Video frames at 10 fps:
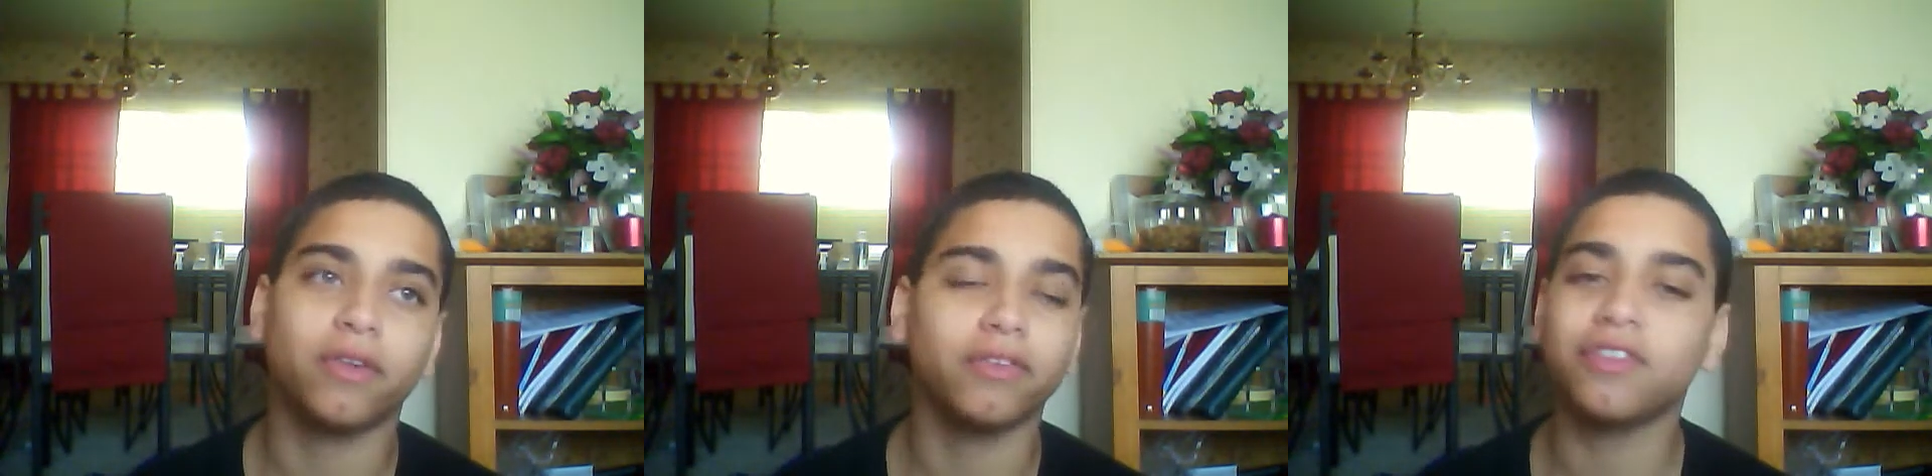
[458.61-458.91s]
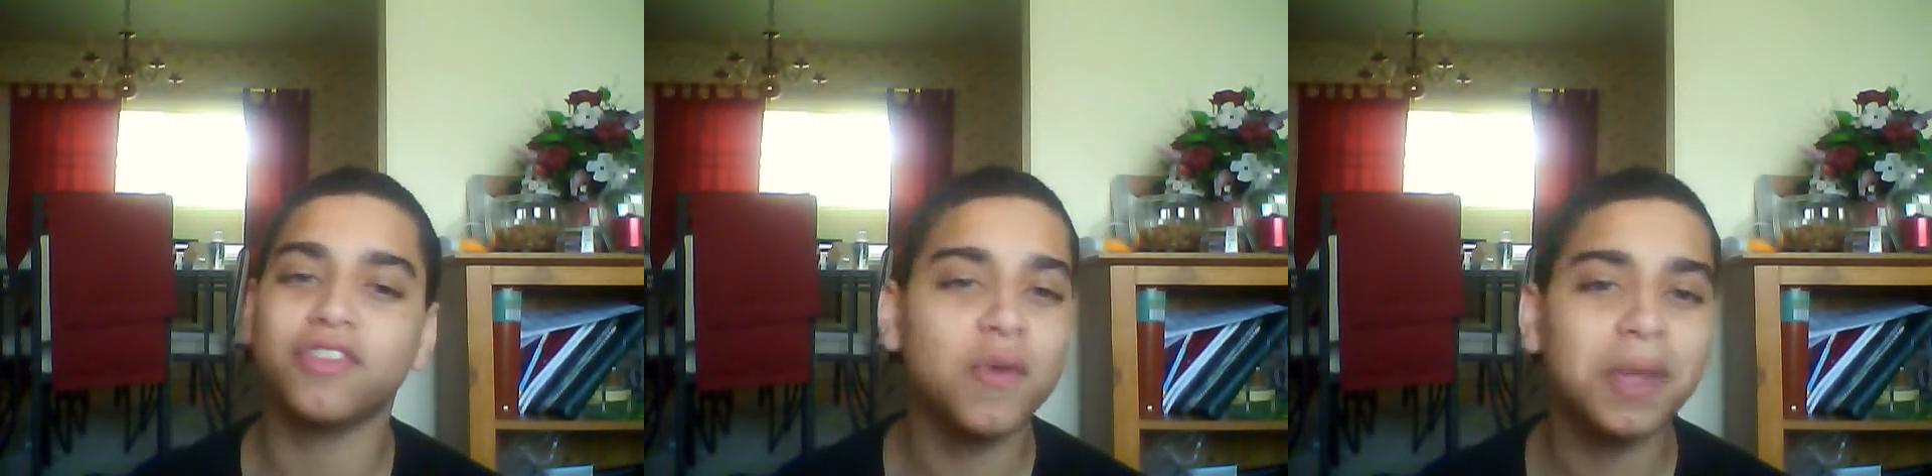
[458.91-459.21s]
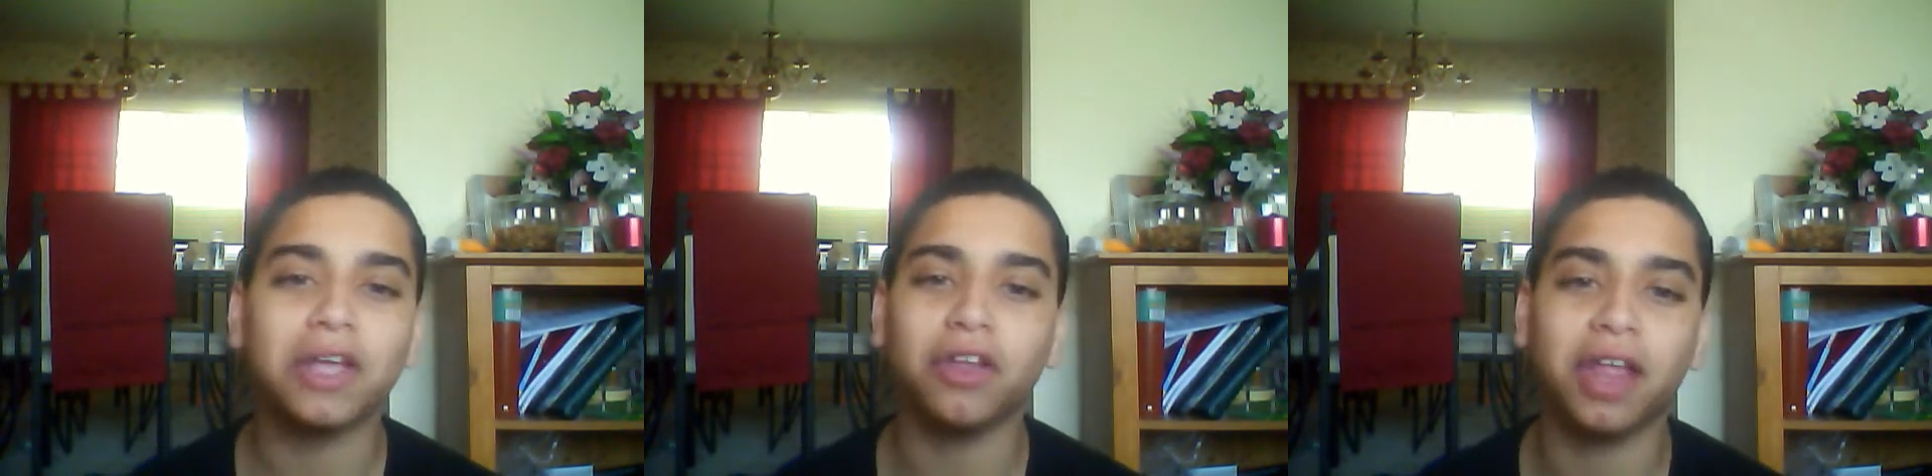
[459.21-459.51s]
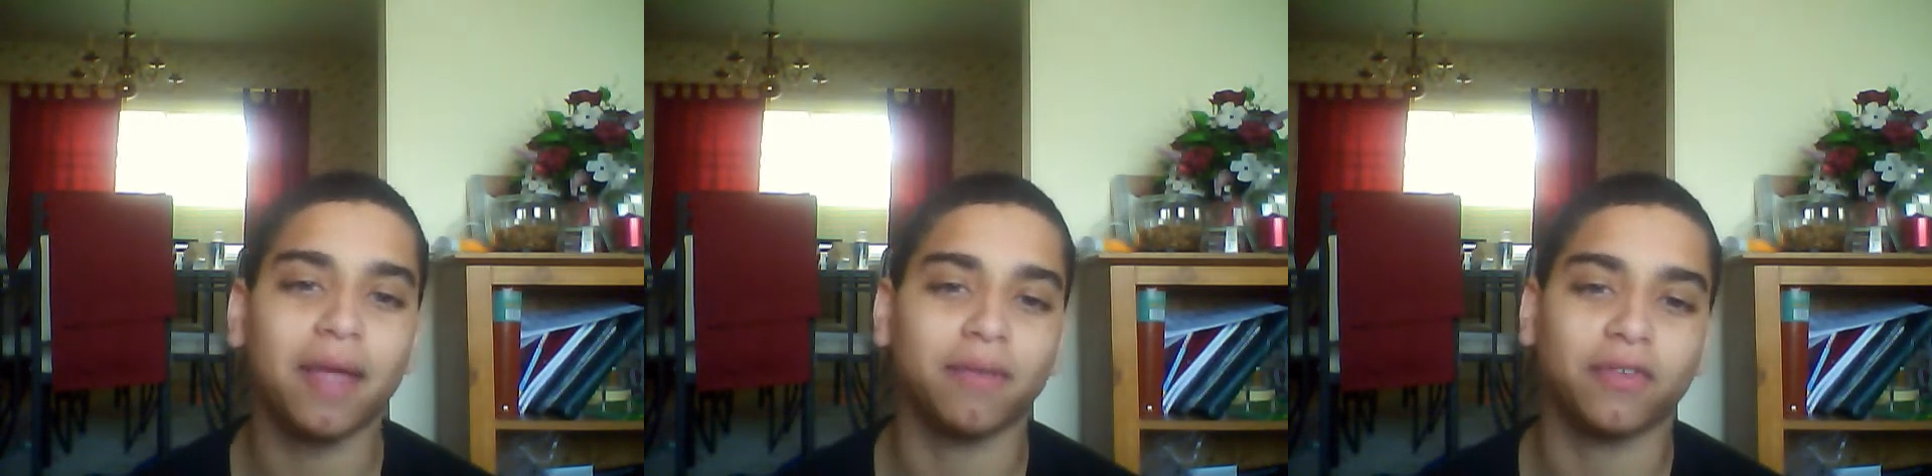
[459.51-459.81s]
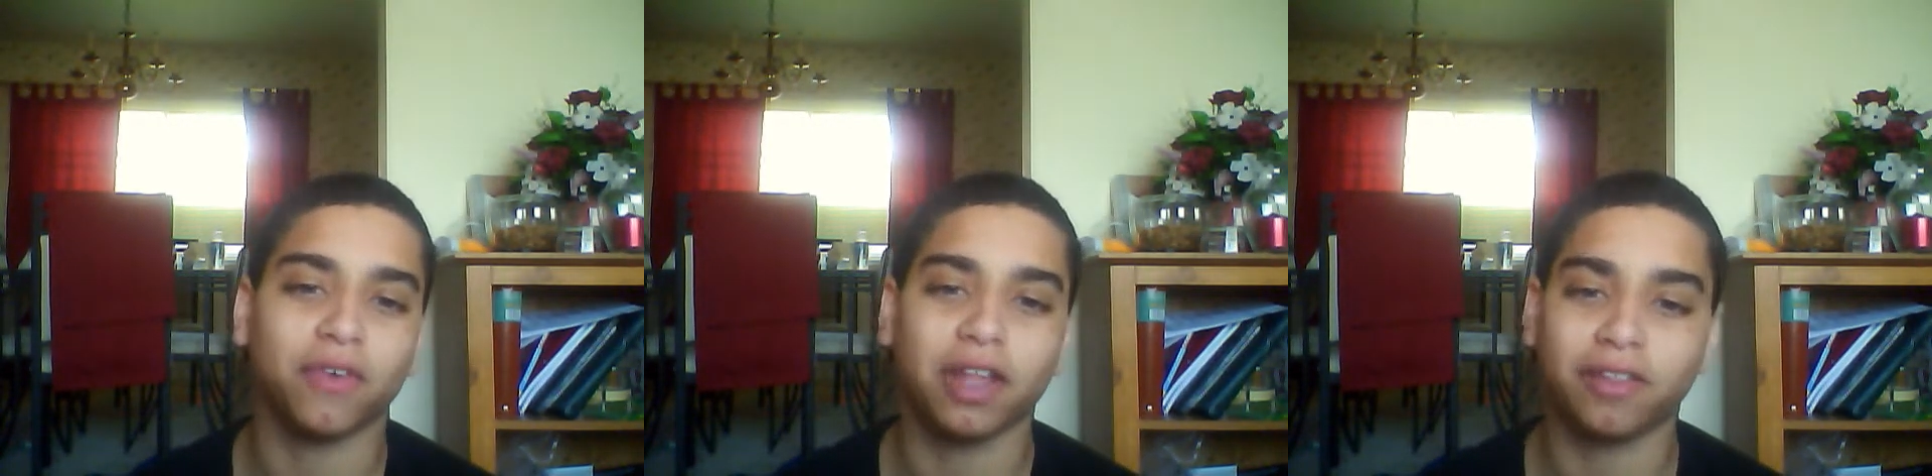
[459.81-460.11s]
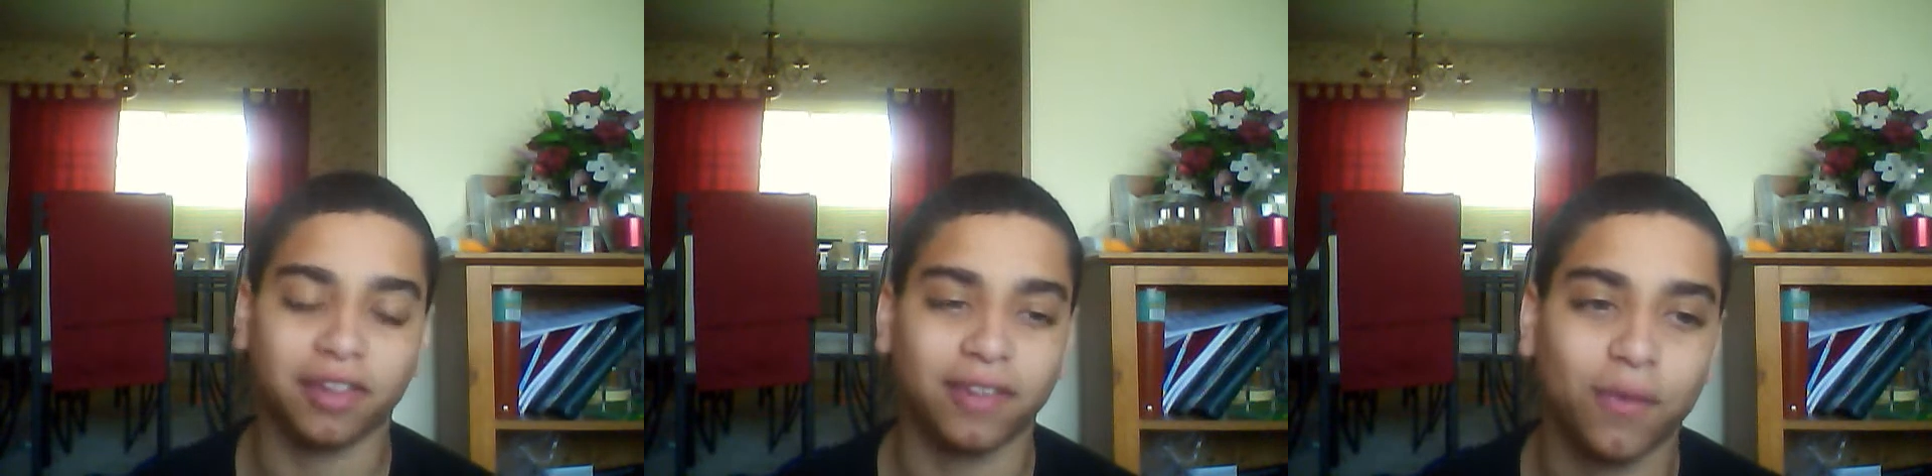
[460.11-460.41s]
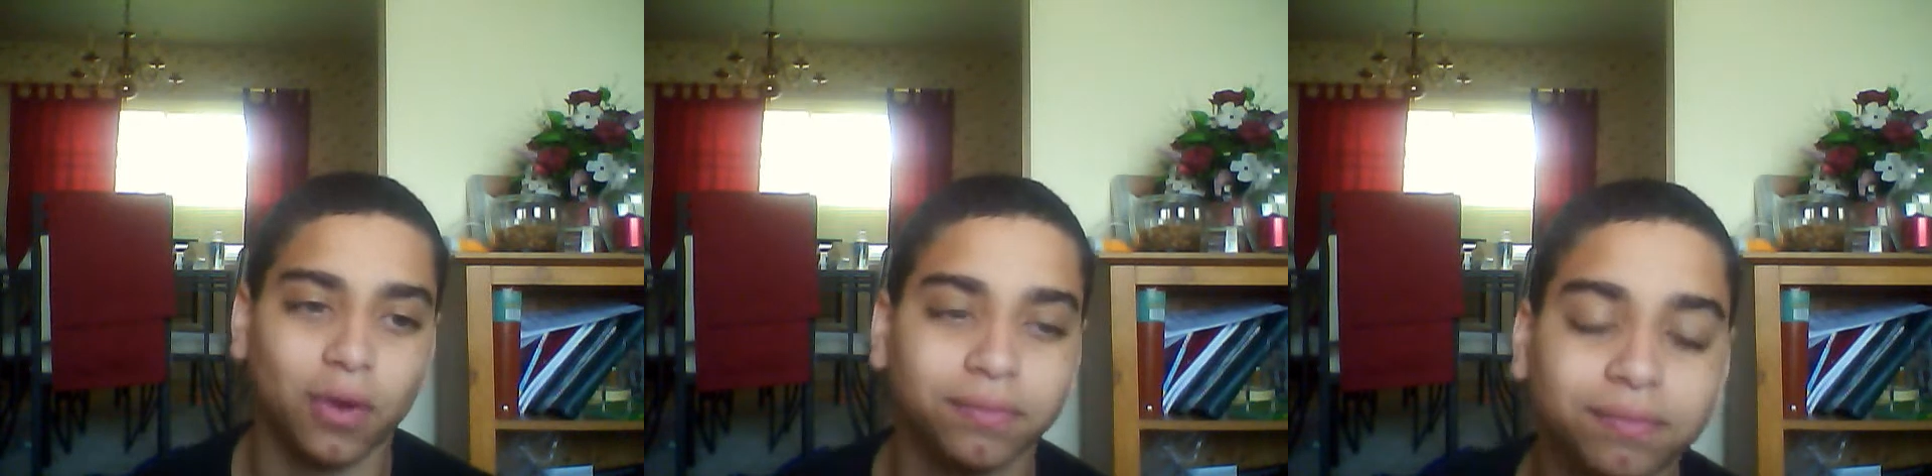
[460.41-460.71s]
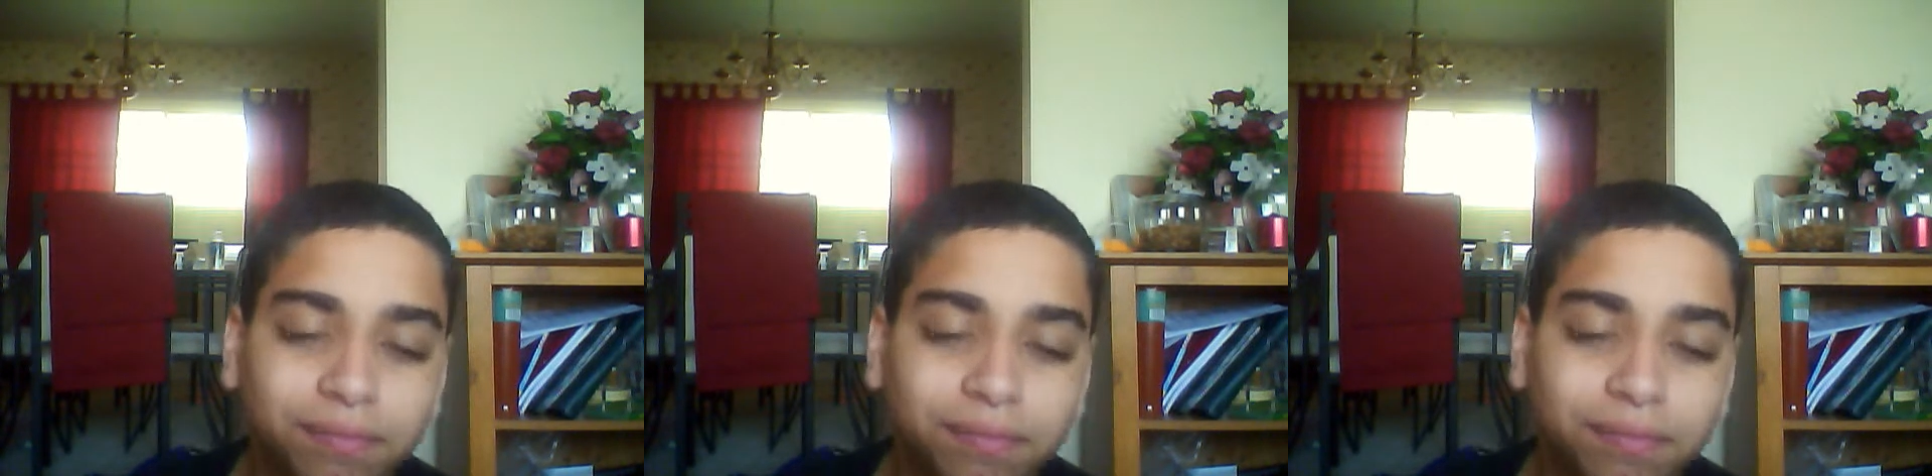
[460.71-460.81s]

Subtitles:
there's just too many good games for N64.